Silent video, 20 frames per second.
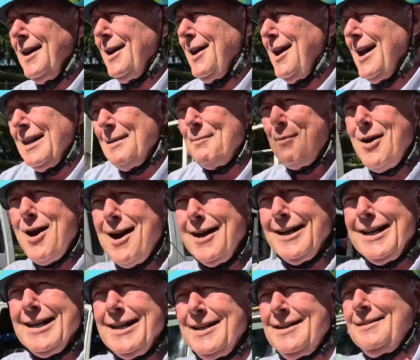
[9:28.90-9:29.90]
And the
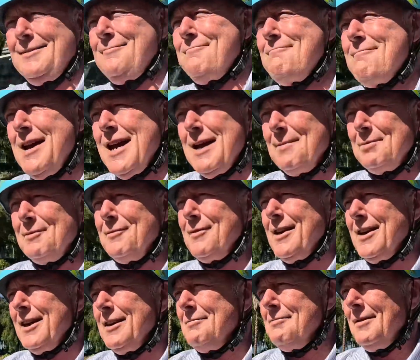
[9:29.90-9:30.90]
mighty Mamba
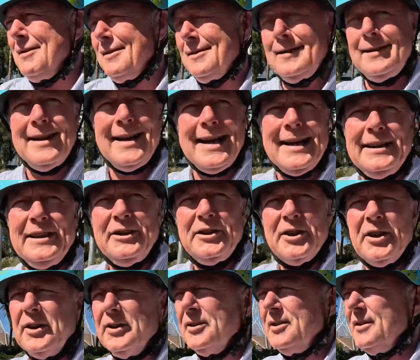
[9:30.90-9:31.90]
Venom
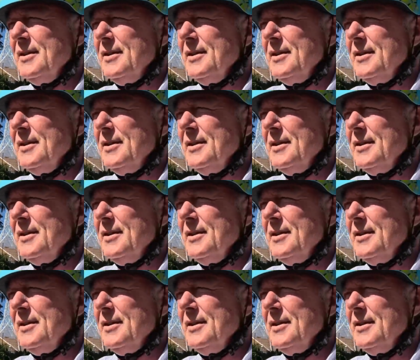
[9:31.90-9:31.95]
Antidote.